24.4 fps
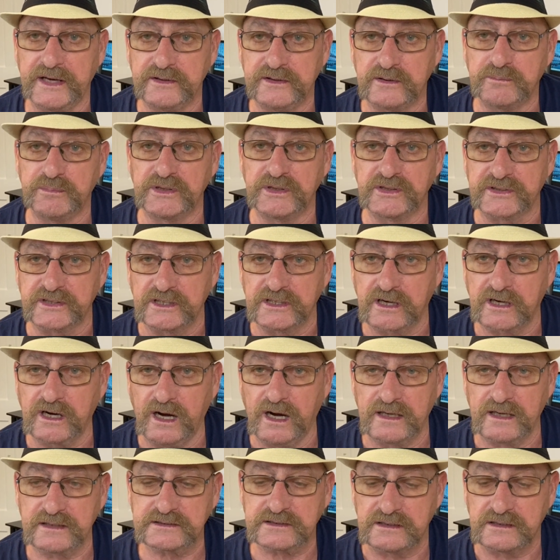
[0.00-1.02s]
They're building a
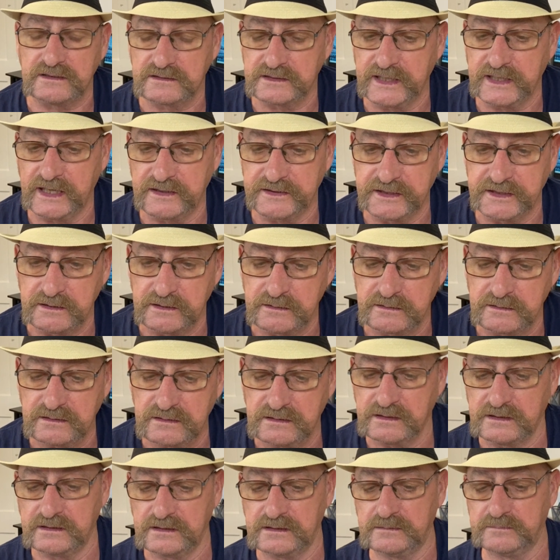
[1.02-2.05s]
Costco down here,
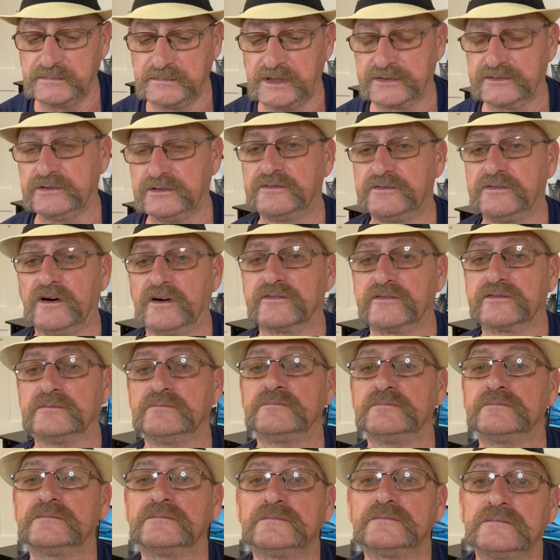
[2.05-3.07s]
not too far
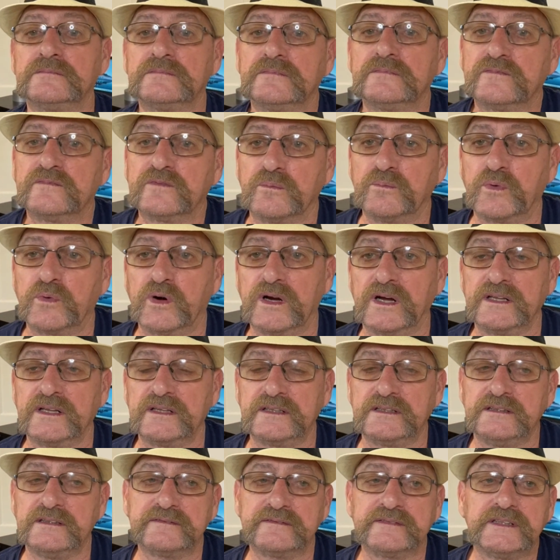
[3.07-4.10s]
from where I
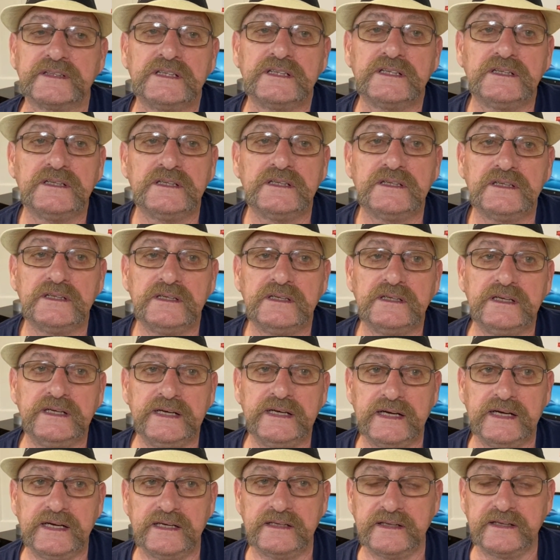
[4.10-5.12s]
live,
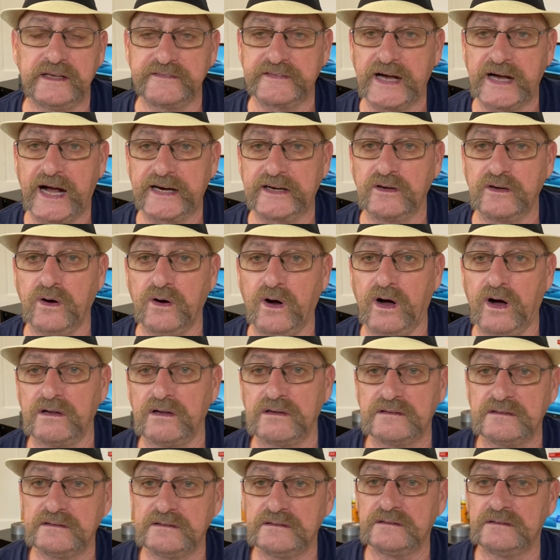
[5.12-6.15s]
and they've got it
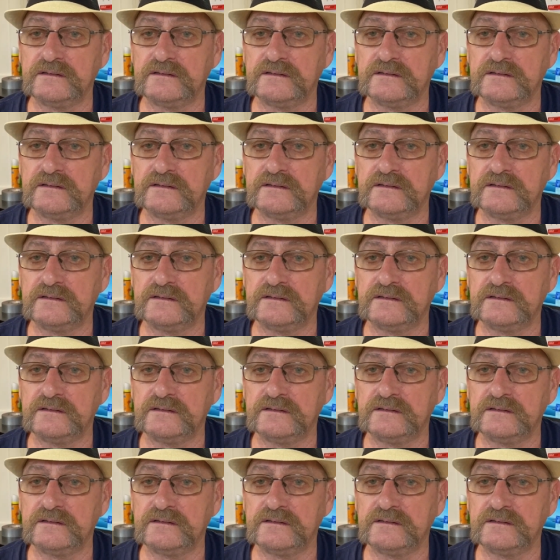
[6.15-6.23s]
all.